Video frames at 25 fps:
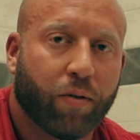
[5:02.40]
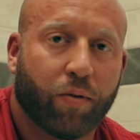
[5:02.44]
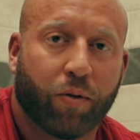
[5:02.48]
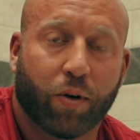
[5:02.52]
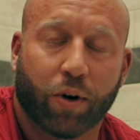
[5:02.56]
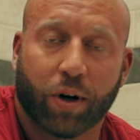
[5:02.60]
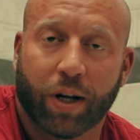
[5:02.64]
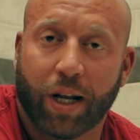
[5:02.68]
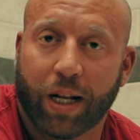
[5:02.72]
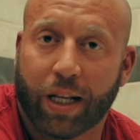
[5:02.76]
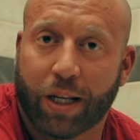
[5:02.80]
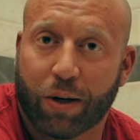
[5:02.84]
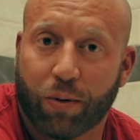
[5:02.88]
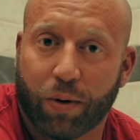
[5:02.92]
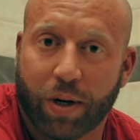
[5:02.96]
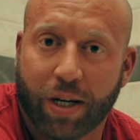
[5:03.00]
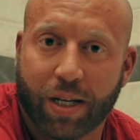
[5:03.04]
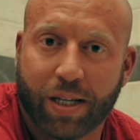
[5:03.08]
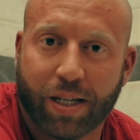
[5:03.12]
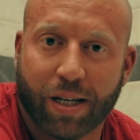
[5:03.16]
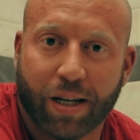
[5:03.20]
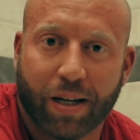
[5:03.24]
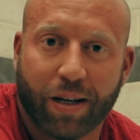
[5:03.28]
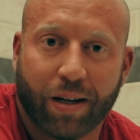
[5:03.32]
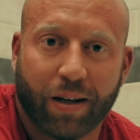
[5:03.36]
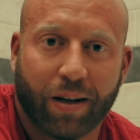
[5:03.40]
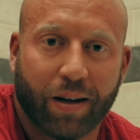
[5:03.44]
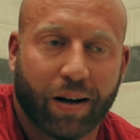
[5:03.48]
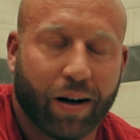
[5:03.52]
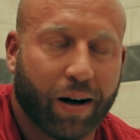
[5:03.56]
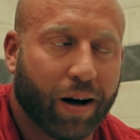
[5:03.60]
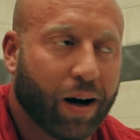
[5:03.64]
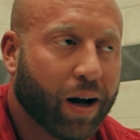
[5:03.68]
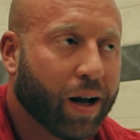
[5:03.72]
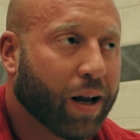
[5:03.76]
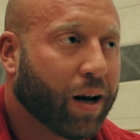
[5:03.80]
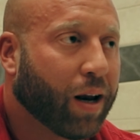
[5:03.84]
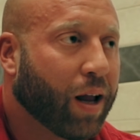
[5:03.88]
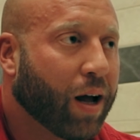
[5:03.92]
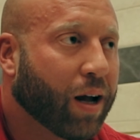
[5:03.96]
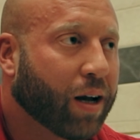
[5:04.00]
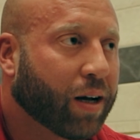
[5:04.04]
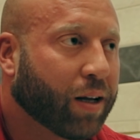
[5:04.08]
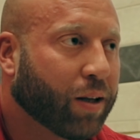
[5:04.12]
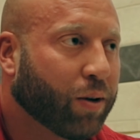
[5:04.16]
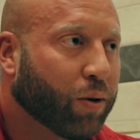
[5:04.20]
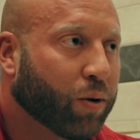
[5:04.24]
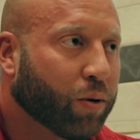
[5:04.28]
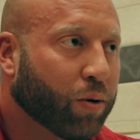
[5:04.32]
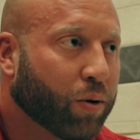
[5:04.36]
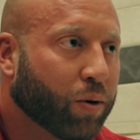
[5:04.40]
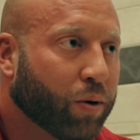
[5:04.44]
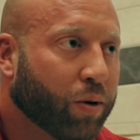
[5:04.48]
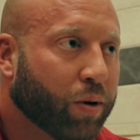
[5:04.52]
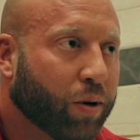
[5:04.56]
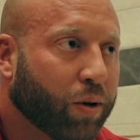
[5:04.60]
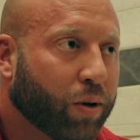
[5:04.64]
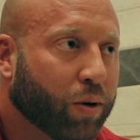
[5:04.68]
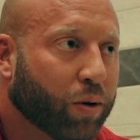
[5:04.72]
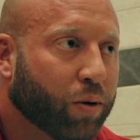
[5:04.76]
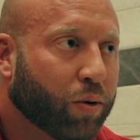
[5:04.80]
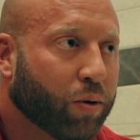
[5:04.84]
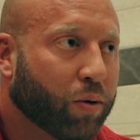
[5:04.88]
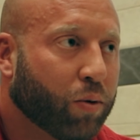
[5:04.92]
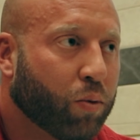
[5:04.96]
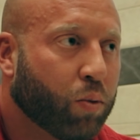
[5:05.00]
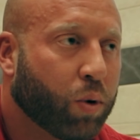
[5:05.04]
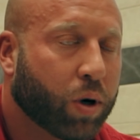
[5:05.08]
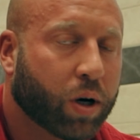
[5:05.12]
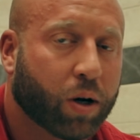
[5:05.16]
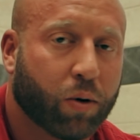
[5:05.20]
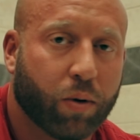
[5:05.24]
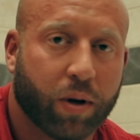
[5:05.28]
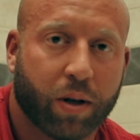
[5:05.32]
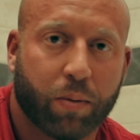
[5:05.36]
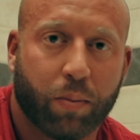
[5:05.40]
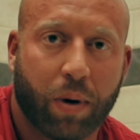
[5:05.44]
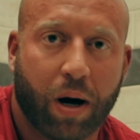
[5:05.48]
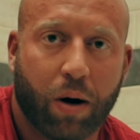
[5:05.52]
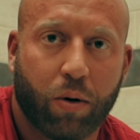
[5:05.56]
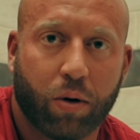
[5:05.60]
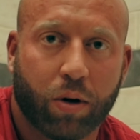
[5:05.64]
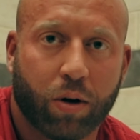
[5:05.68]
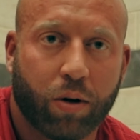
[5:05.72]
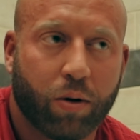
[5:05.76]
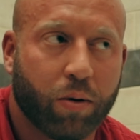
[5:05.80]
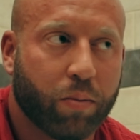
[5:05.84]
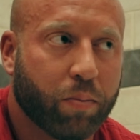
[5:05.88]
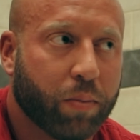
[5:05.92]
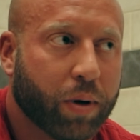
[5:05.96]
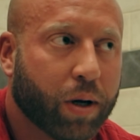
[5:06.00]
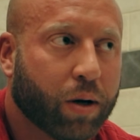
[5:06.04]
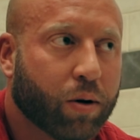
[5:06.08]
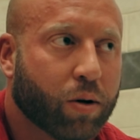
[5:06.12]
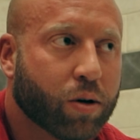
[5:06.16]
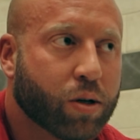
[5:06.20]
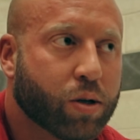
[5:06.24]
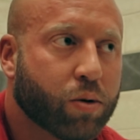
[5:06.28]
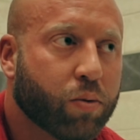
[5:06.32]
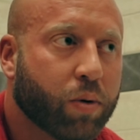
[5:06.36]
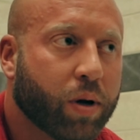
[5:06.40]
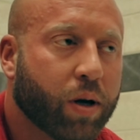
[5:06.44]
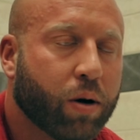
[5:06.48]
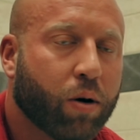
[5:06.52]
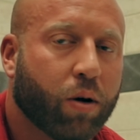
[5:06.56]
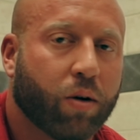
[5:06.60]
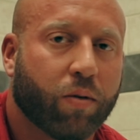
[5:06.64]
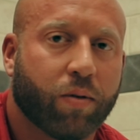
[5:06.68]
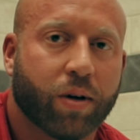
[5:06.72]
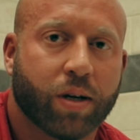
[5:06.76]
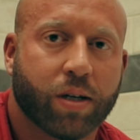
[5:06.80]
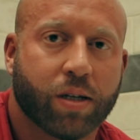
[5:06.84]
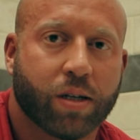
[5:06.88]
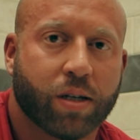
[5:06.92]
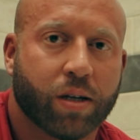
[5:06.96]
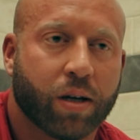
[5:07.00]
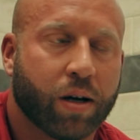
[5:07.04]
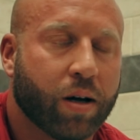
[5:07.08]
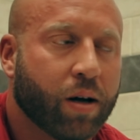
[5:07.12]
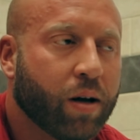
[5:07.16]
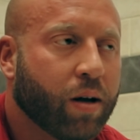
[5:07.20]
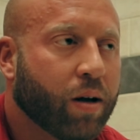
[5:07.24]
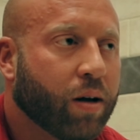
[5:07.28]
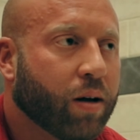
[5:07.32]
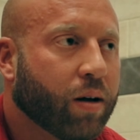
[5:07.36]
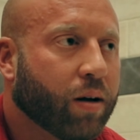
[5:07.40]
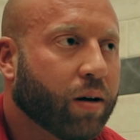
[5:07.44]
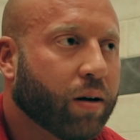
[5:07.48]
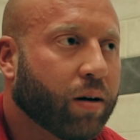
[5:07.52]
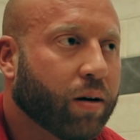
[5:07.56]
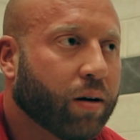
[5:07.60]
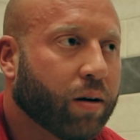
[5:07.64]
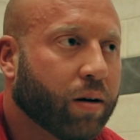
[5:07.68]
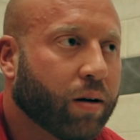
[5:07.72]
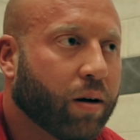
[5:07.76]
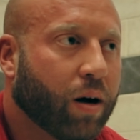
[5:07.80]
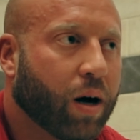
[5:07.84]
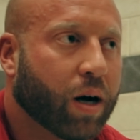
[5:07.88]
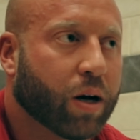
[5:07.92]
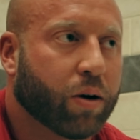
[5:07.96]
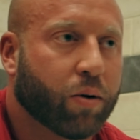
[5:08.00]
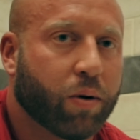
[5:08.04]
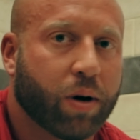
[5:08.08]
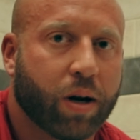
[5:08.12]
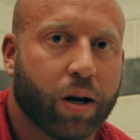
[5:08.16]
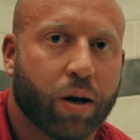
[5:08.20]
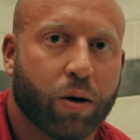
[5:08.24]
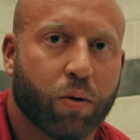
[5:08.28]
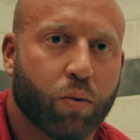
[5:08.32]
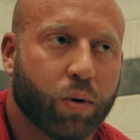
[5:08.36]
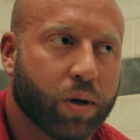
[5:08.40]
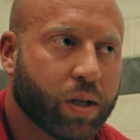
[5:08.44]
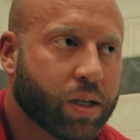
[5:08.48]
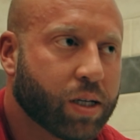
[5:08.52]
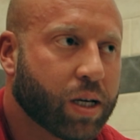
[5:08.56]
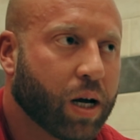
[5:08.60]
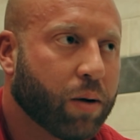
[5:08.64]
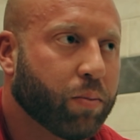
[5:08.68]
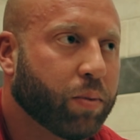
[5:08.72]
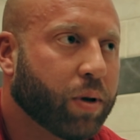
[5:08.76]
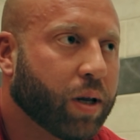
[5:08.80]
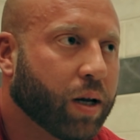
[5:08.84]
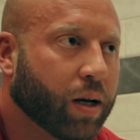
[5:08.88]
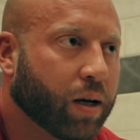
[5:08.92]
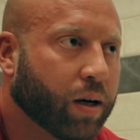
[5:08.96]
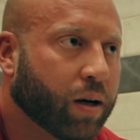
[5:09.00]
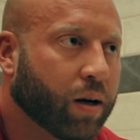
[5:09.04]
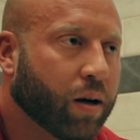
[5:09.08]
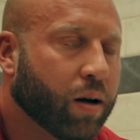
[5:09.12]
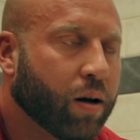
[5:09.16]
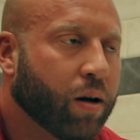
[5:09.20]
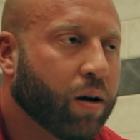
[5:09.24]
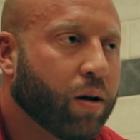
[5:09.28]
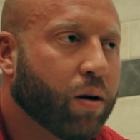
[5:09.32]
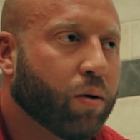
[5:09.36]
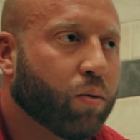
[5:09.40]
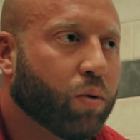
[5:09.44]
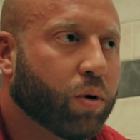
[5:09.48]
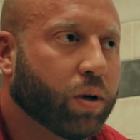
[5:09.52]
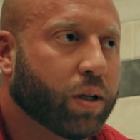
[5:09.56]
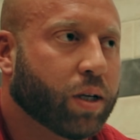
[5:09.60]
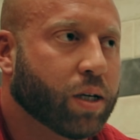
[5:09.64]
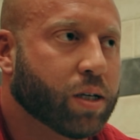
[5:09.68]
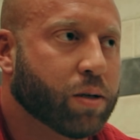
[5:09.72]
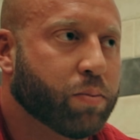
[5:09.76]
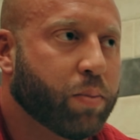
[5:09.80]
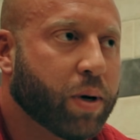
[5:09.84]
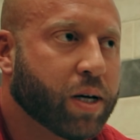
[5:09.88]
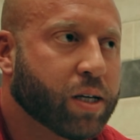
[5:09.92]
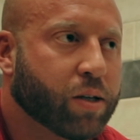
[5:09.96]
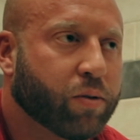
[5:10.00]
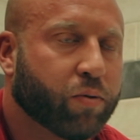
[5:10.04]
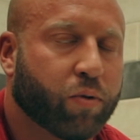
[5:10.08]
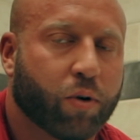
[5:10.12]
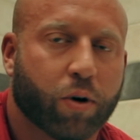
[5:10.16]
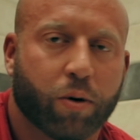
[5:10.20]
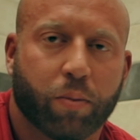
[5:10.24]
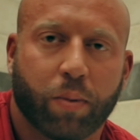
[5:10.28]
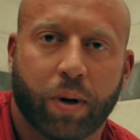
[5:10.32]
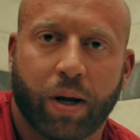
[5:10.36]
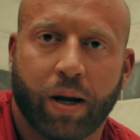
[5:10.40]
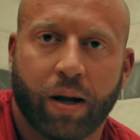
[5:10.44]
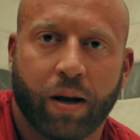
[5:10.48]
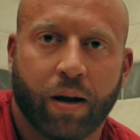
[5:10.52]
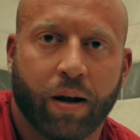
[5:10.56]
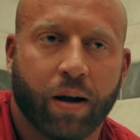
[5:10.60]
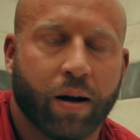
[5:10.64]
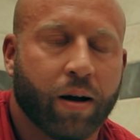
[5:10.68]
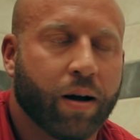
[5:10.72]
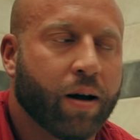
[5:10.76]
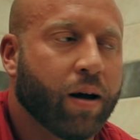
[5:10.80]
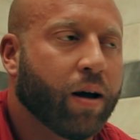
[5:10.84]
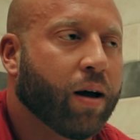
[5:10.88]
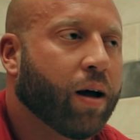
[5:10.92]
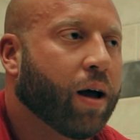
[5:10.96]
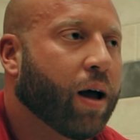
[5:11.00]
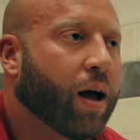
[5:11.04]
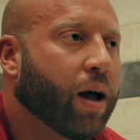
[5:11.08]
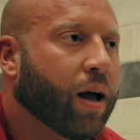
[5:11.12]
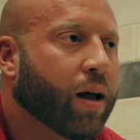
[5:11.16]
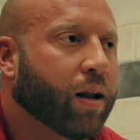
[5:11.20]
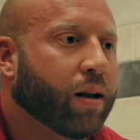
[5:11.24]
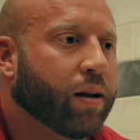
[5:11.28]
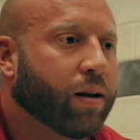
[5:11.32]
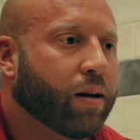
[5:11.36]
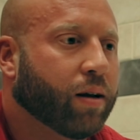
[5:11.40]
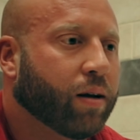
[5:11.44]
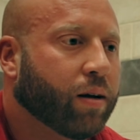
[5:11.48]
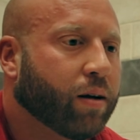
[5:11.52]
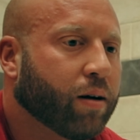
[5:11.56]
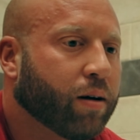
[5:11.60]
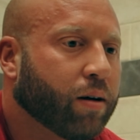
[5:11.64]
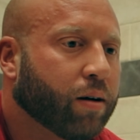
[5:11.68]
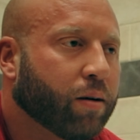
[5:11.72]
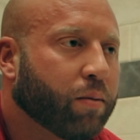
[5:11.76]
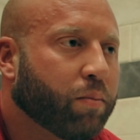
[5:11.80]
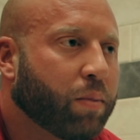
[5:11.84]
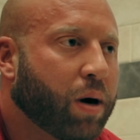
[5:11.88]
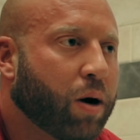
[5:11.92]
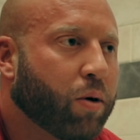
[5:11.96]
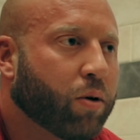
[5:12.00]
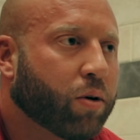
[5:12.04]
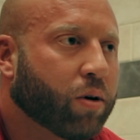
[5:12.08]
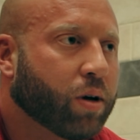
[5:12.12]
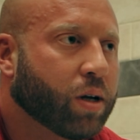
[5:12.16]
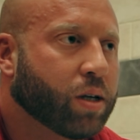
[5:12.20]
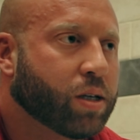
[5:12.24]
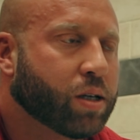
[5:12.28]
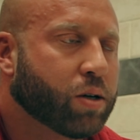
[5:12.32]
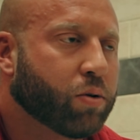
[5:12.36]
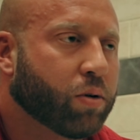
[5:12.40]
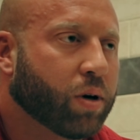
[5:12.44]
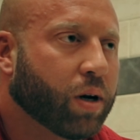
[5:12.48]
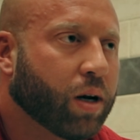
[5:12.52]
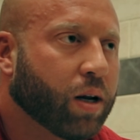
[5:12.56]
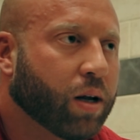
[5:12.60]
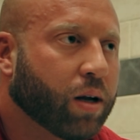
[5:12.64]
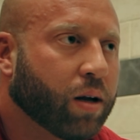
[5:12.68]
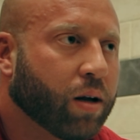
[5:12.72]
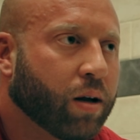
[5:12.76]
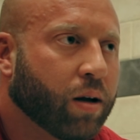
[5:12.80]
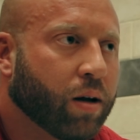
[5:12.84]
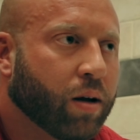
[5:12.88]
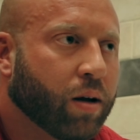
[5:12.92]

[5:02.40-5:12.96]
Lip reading: For that reason, I like to work with Mauro, because we always agree with something what is best for me. And Mauro is really